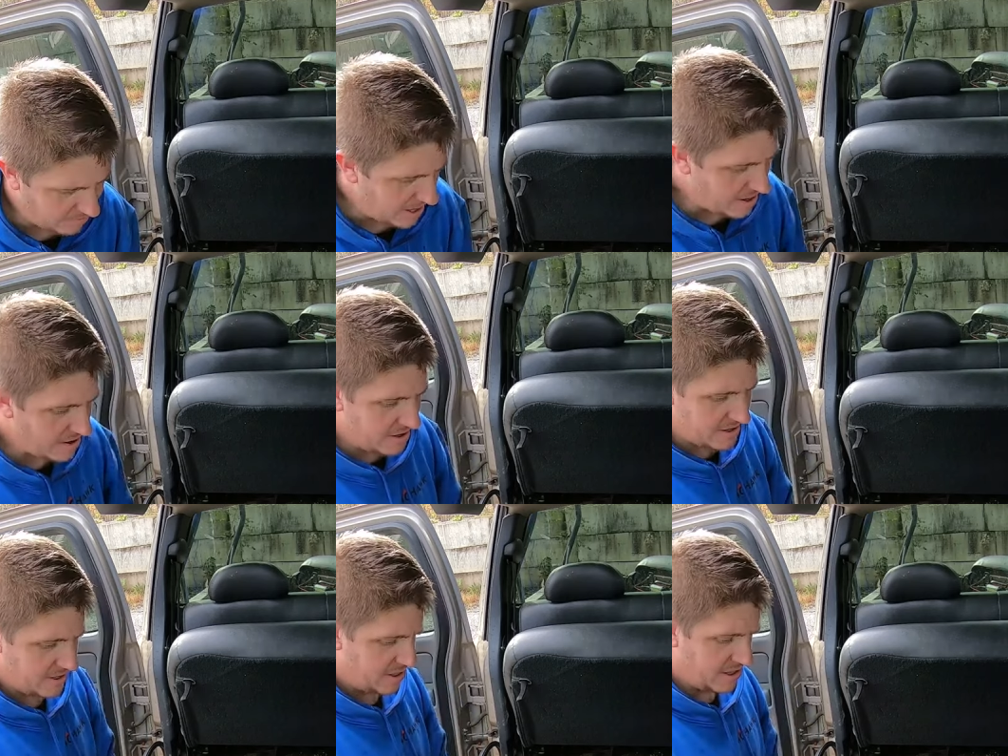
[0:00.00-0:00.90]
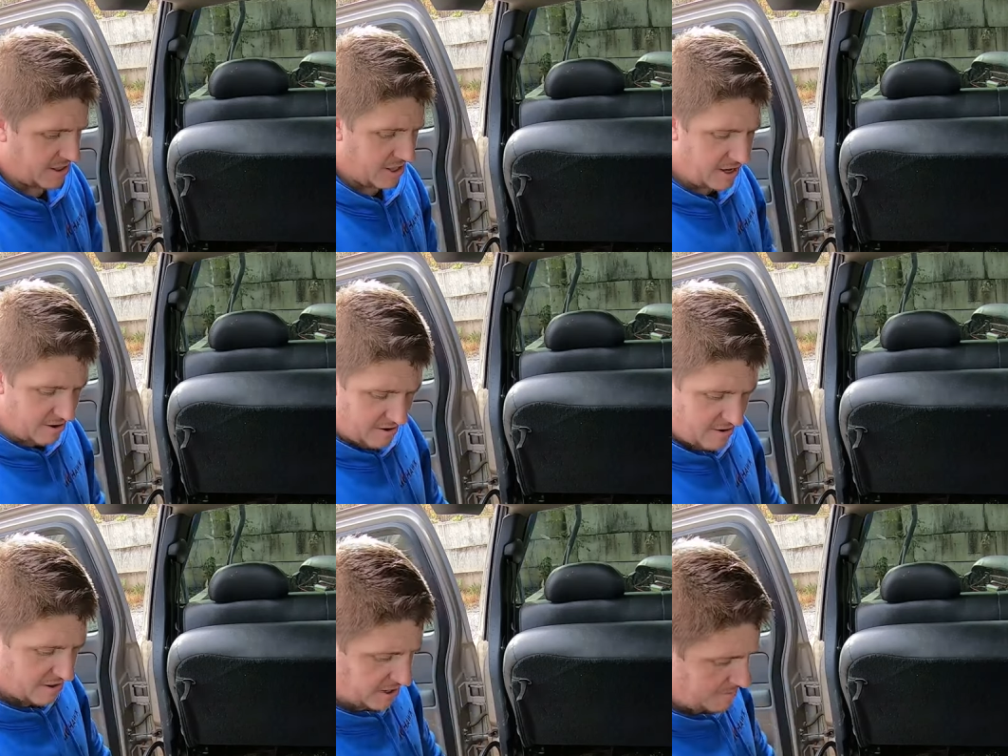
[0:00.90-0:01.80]
wire and the seat
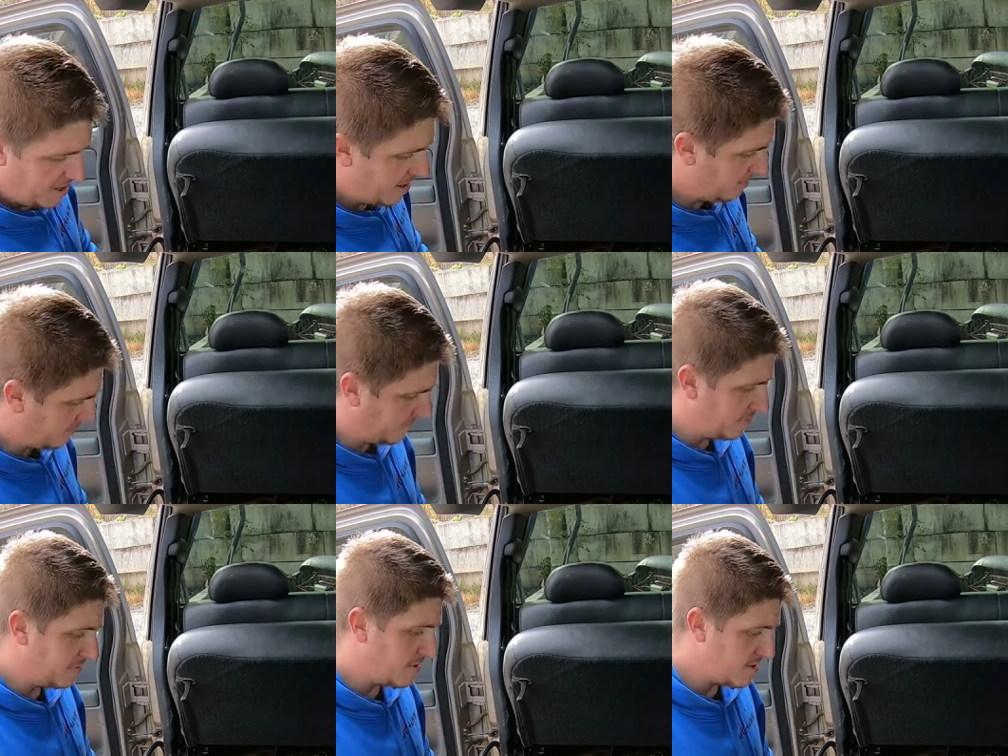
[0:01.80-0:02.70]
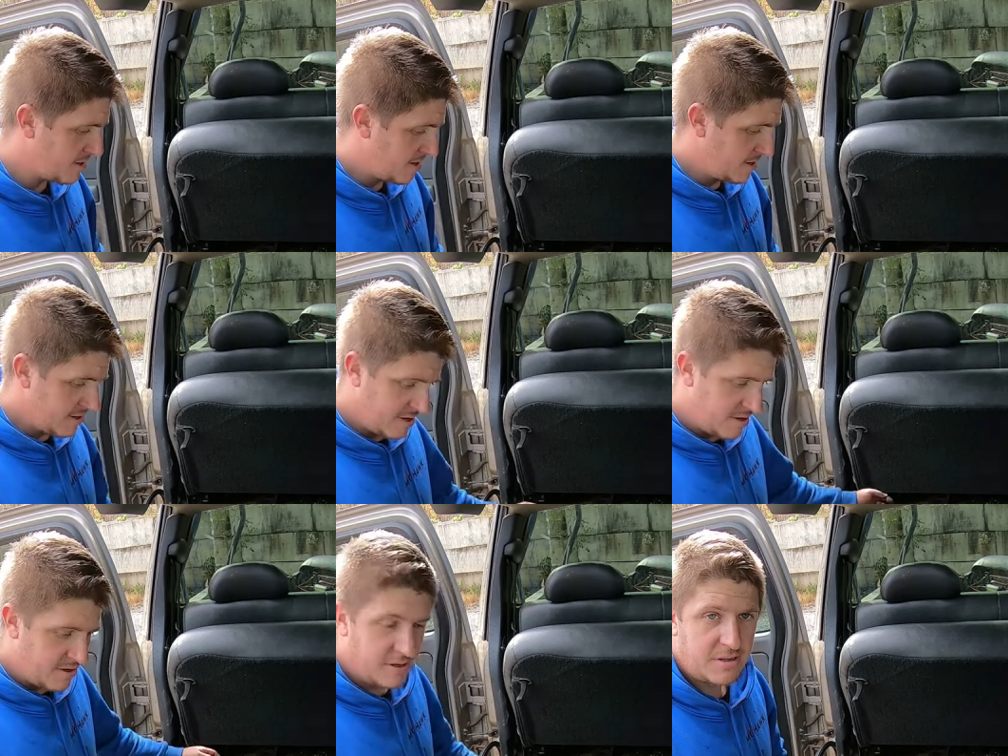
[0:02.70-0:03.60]
harness coming out of the floor,
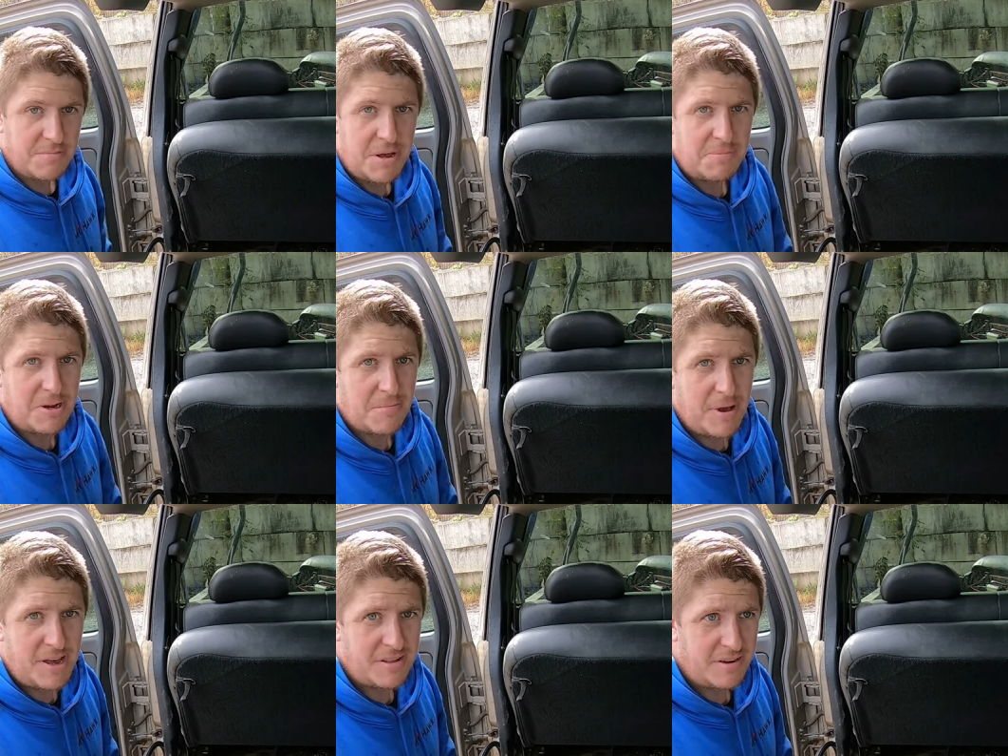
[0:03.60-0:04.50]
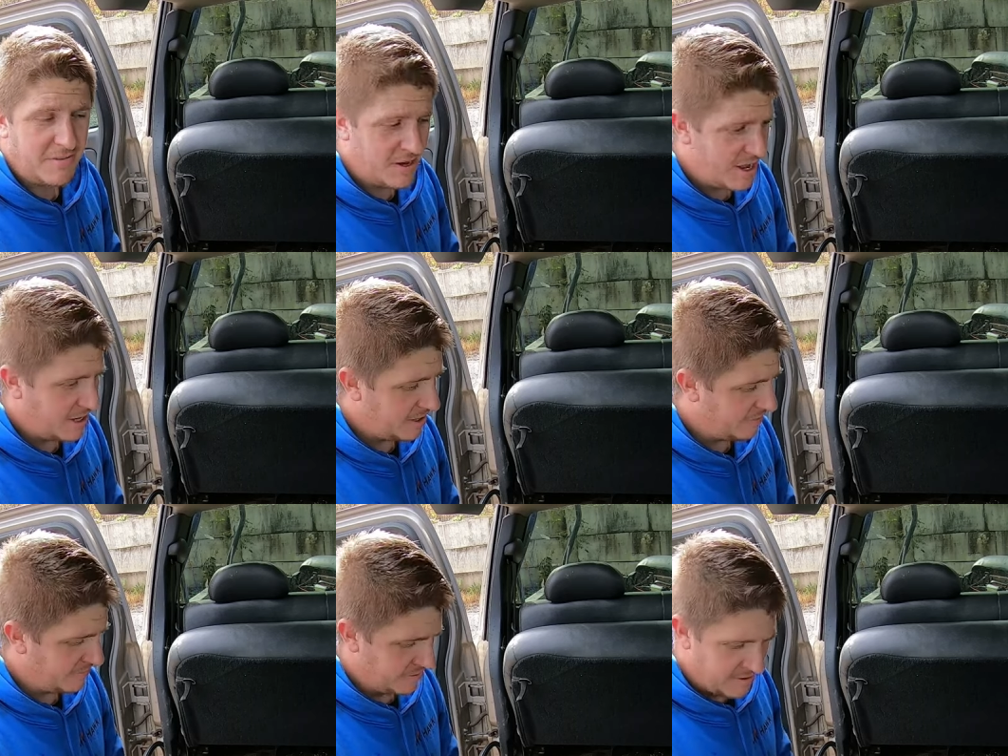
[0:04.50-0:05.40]
hook them up to your positive and
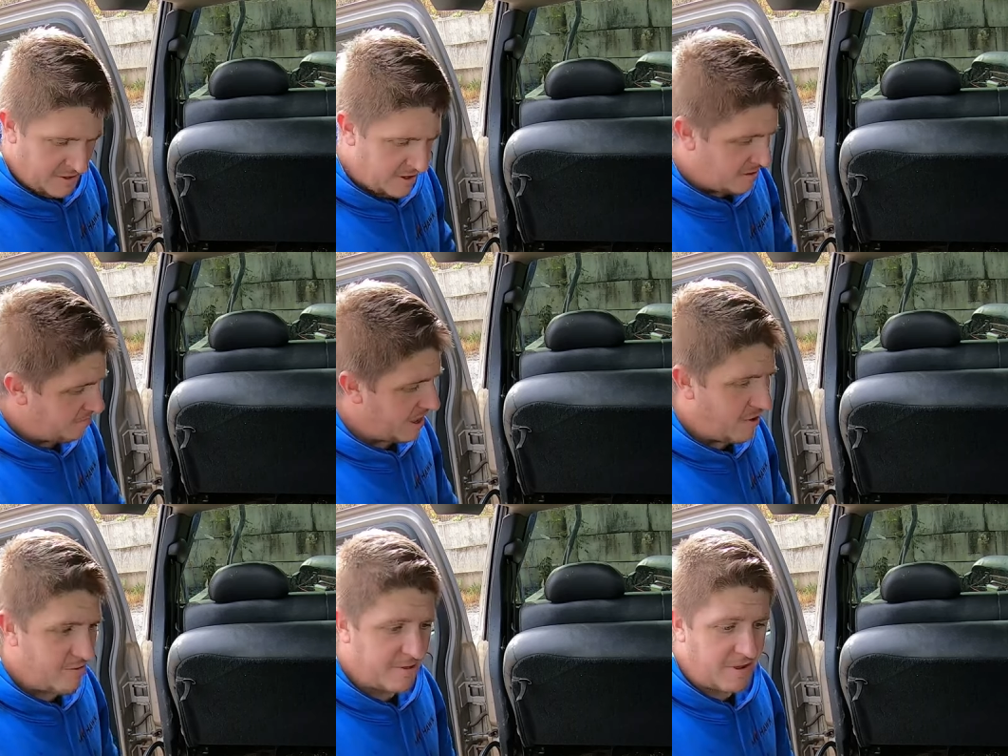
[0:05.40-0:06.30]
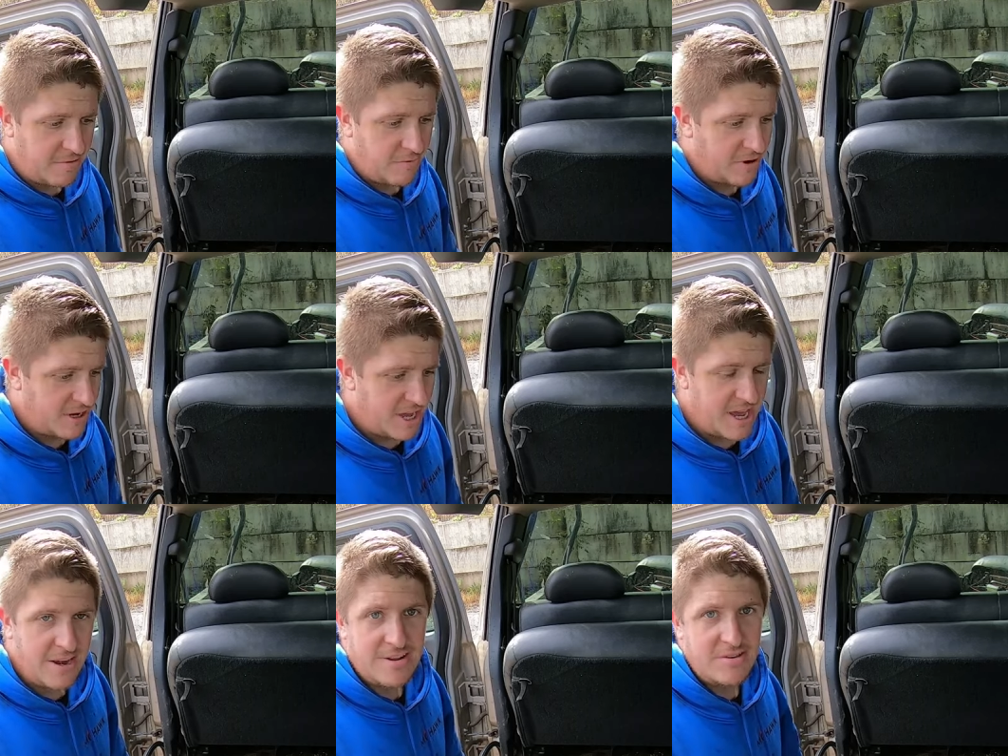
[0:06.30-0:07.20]
negative, power seats work
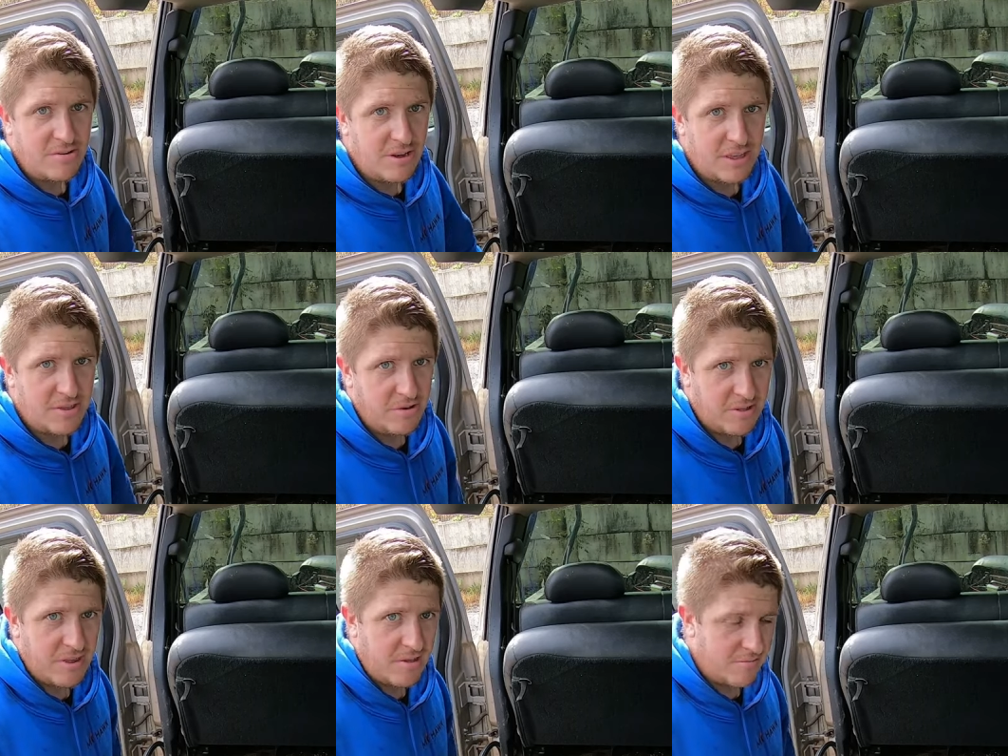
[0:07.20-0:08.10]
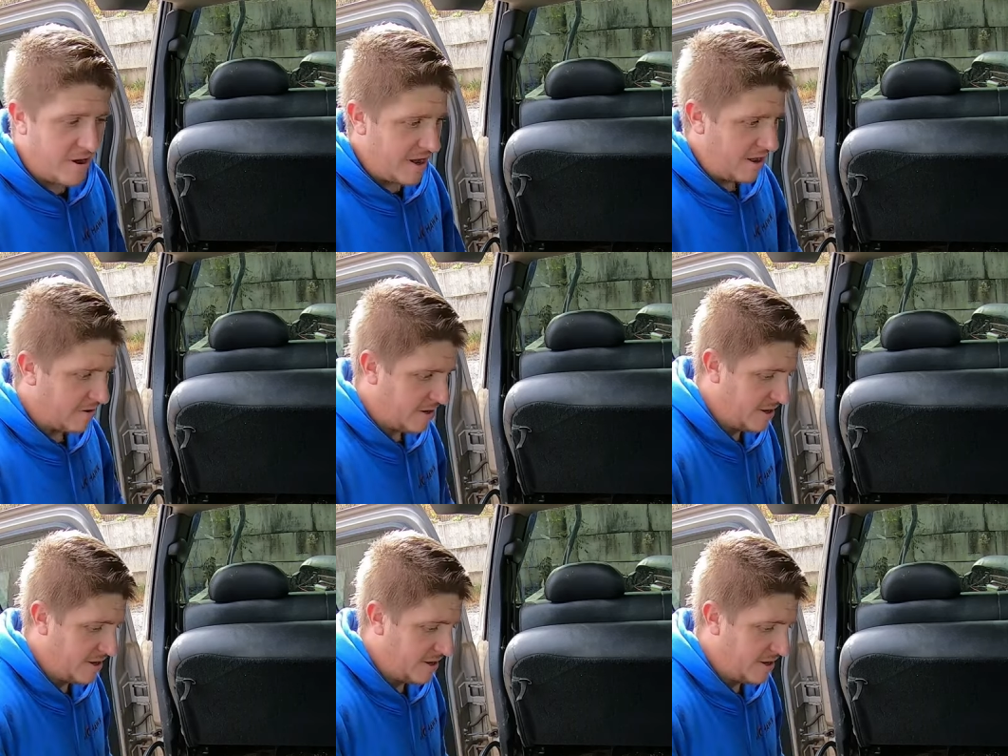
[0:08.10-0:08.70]
again, you can get those seats right out.